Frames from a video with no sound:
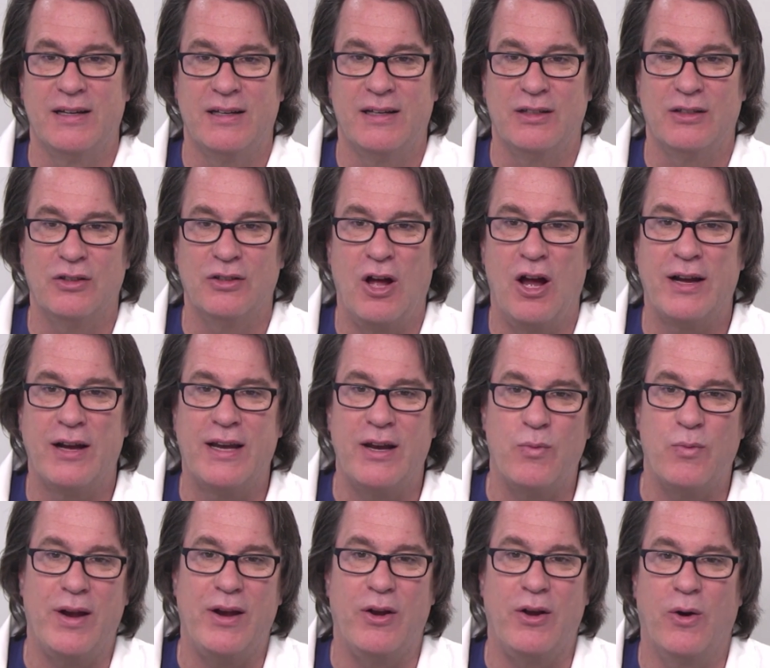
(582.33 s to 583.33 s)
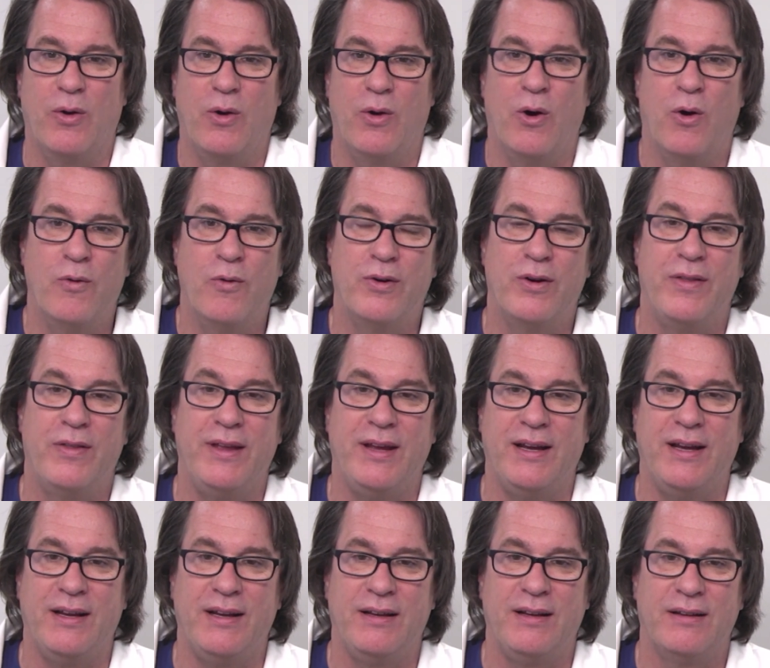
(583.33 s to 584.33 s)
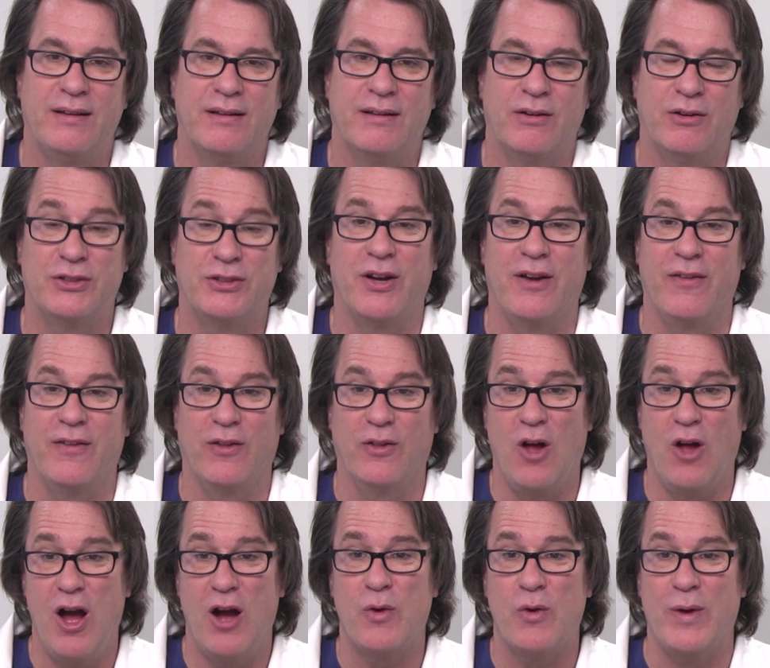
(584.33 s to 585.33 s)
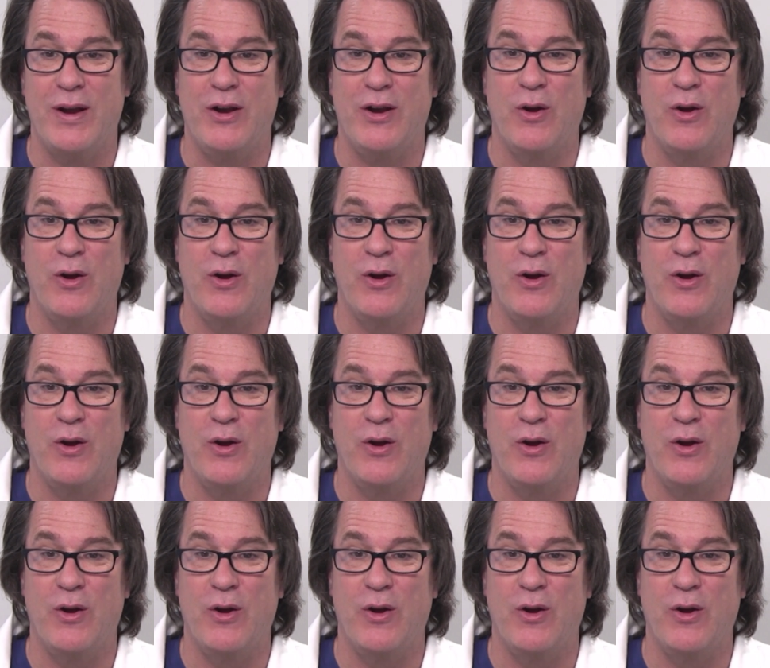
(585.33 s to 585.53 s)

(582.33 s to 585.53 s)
the log window over the login